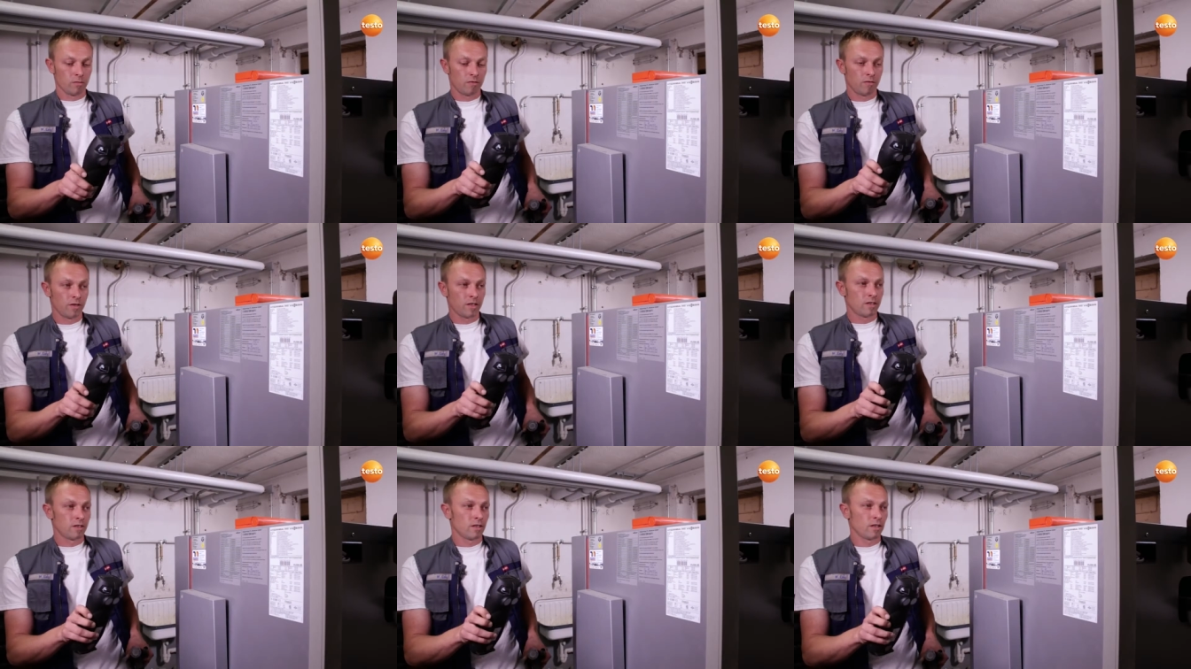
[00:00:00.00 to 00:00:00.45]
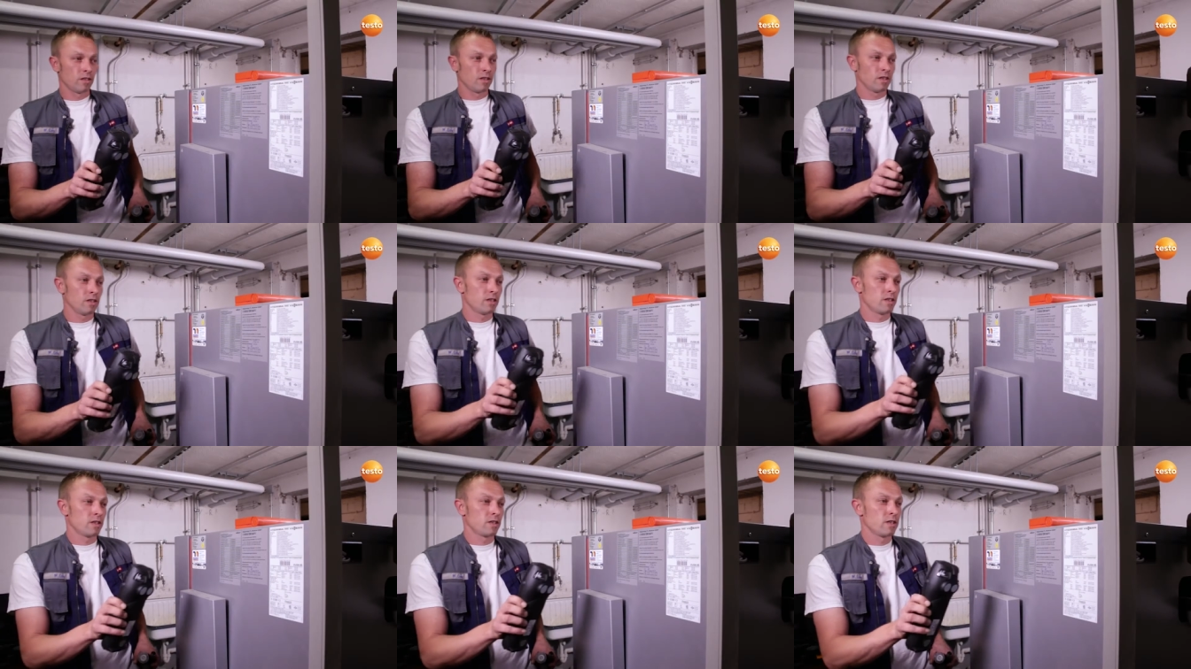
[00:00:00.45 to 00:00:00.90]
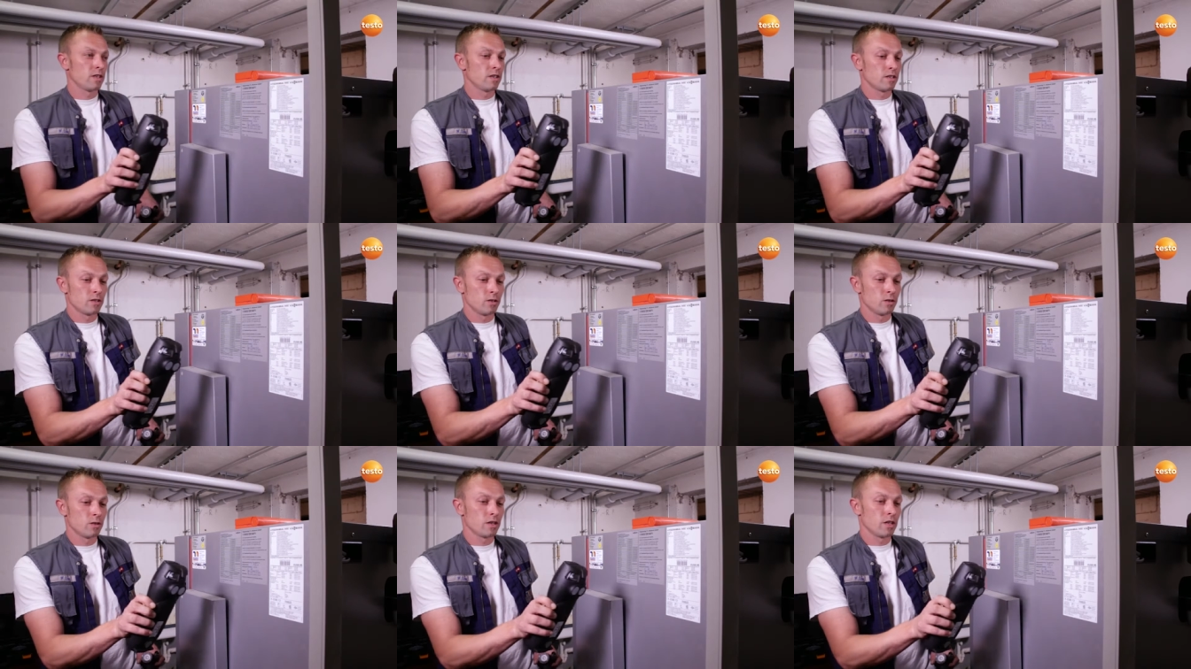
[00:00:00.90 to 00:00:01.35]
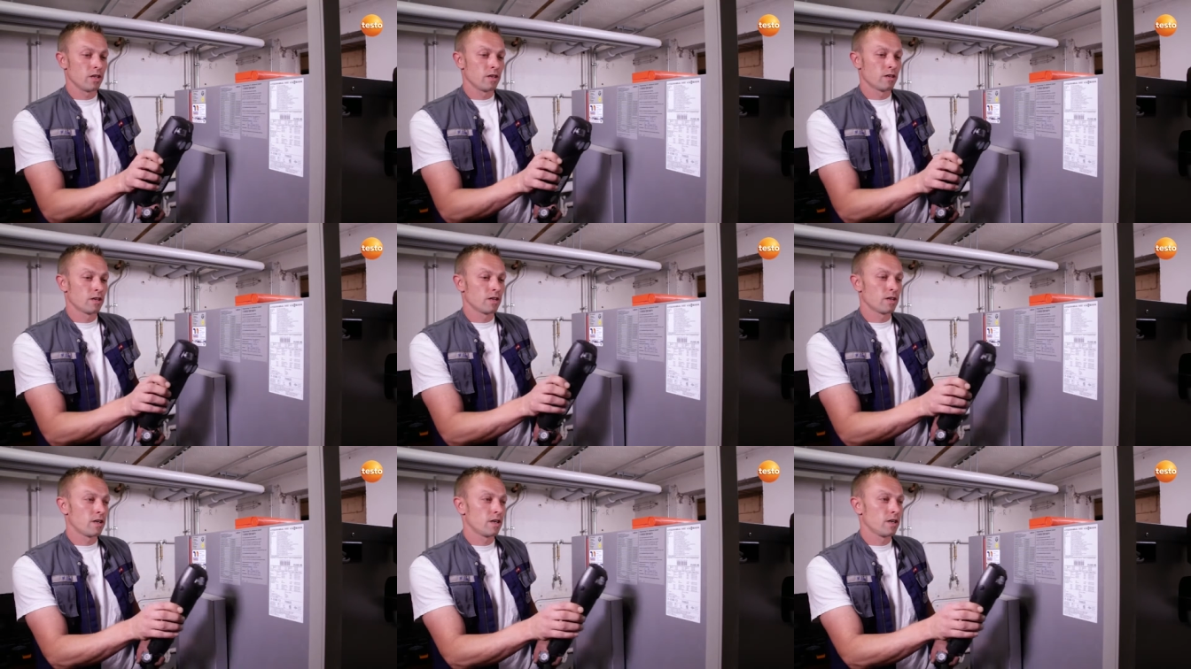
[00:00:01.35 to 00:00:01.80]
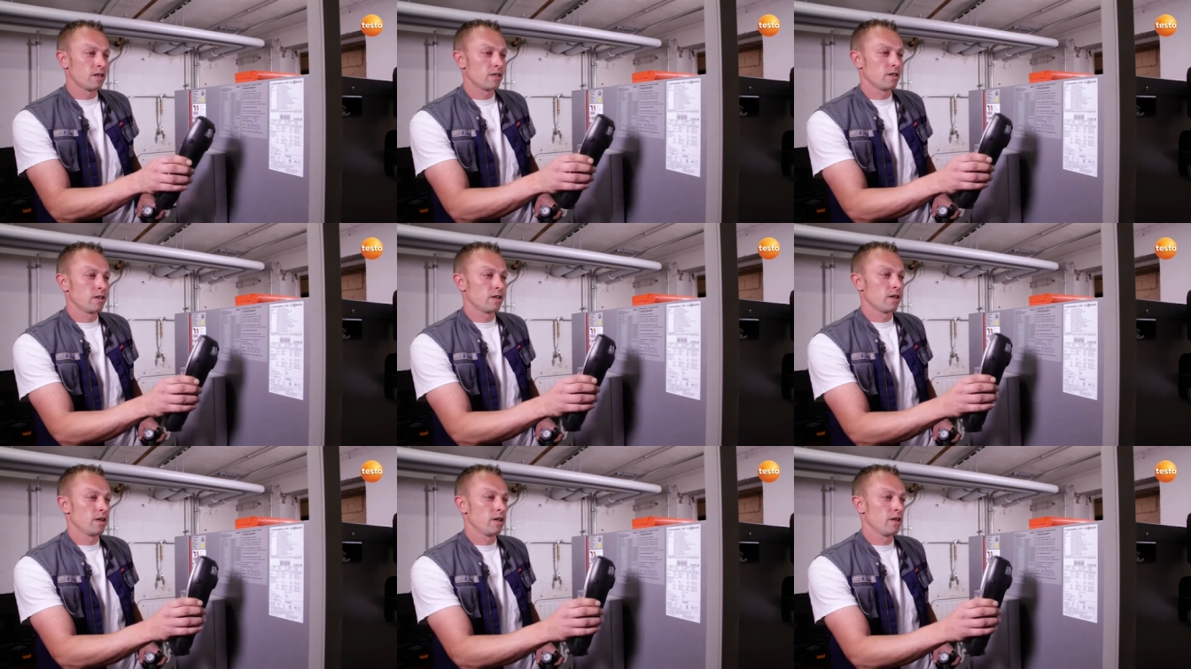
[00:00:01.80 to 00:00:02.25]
First of all, I attach the Testo